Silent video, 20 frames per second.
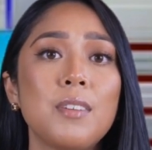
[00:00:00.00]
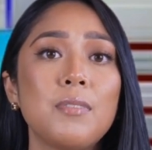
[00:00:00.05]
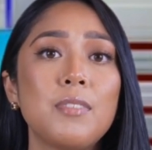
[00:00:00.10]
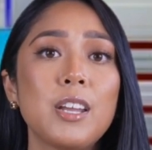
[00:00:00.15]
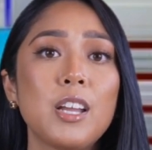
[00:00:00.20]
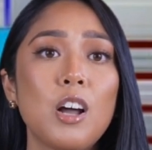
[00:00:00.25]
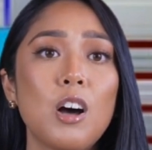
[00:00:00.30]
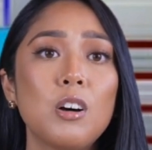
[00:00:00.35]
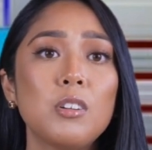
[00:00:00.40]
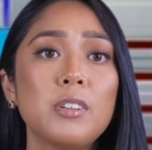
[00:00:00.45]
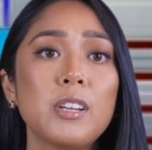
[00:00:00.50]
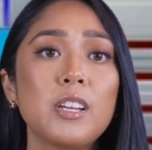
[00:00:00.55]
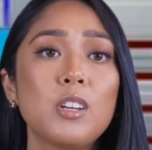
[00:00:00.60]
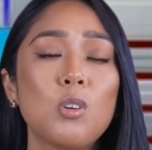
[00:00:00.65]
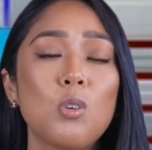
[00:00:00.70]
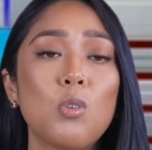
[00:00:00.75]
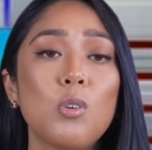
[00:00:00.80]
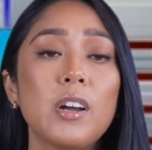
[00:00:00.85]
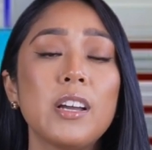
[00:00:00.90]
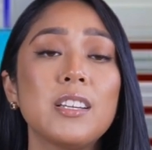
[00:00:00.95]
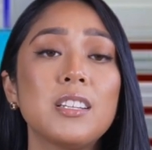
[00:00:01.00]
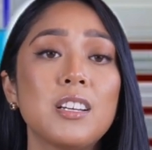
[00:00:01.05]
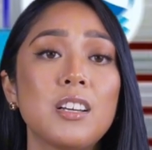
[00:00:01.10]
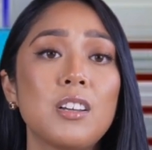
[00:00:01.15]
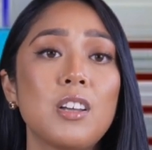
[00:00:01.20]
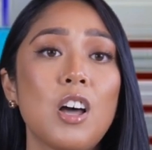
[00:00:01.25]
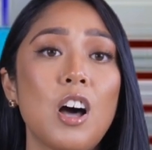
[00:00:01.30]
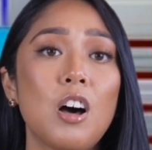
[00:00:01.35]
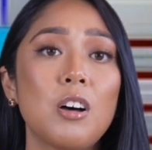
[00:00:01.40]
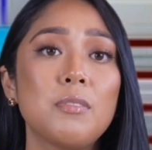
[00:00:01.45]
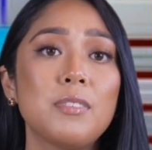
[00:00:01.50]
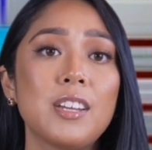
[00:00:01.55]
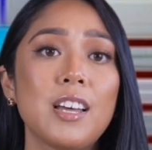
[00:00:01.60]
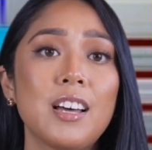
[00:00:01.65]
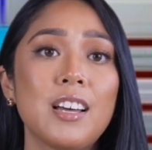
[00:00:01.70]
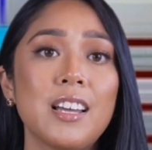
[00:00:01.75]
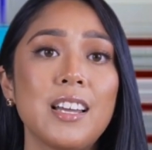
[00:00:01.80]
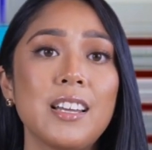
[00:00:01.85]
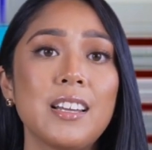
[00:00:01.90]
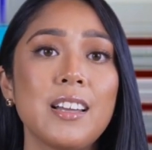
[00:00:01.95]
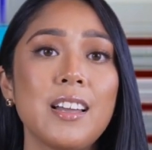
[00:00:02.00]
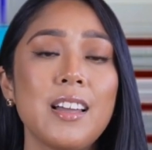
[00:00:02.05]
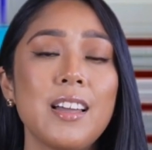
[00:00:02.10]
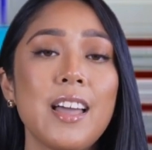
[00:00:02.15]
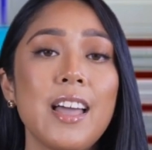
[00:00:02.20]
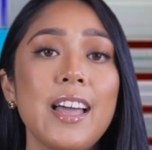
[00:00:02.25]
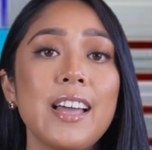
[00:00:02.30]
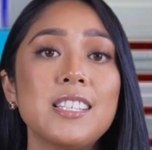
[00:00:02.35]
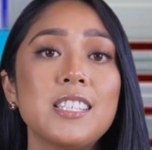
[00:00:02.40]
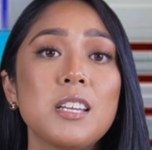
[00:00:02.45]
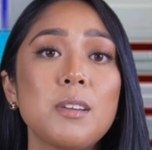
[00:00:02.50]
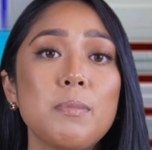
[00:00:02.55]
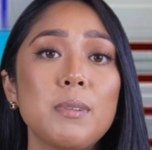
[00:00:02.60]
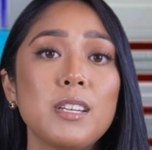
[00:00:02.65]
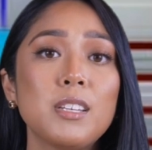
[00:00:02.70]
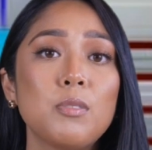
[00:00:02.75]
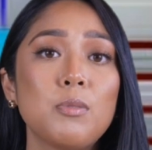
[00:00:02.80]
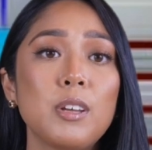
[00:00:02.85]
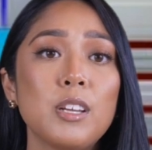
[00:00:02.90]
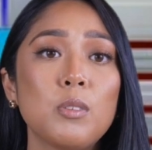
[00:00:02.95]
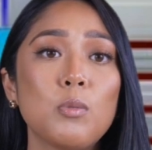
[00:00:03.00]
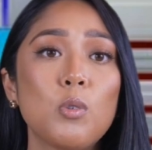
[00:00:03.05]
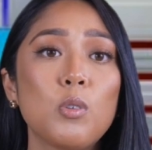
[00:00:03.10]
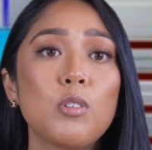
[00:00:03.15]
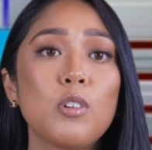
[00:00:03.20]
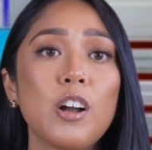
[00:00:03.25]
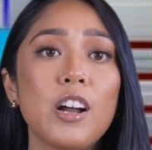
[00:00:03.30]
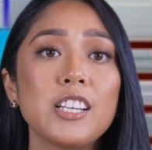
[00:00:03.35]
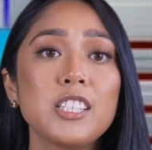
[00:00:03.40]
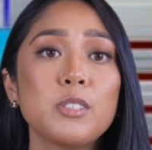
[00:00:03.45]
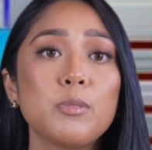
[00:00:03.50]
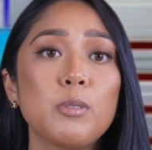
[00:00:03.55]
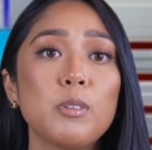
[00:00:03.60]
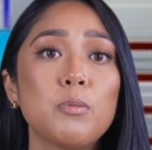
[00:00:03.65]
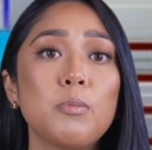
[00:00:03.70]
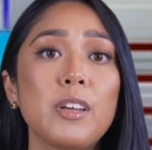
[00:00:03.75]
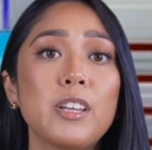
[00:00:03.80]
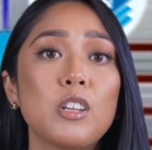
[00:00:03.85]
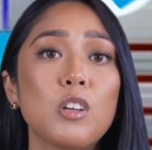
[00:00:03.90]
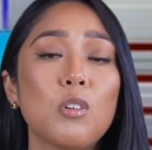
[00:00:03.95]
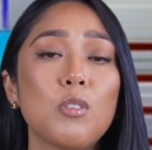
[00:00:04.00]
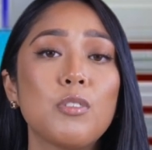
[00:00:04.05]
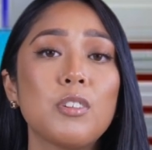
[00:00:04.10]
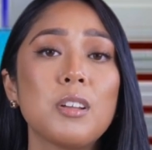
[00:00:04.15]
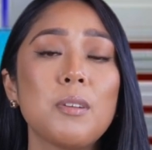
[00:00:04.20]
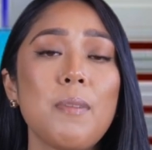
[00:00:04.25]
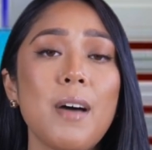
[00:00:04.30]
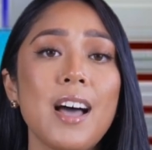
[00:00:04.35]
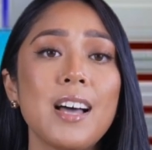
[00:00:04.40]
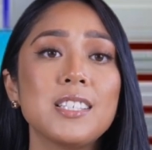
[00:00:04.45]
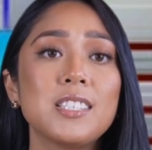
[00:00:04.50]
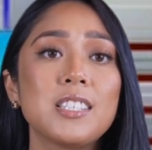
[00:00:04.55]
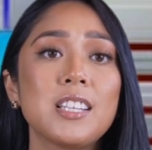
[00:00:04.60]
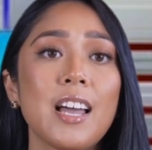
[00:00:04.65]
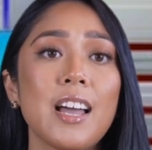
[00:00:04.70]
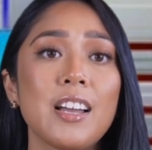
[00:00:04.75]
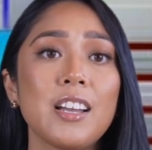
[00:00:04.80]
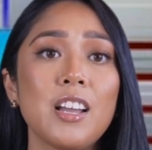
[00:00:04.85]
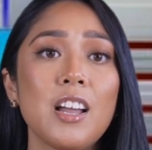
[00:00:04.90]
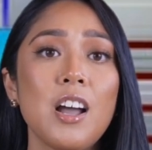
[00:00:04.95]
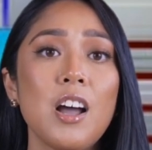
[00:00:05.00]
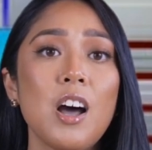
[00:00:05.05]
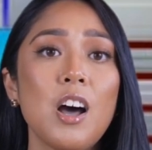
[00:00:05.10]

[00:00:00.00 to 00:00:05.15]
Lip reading: The Omni Coin, Omni, exhibited minimal price movement over the past day,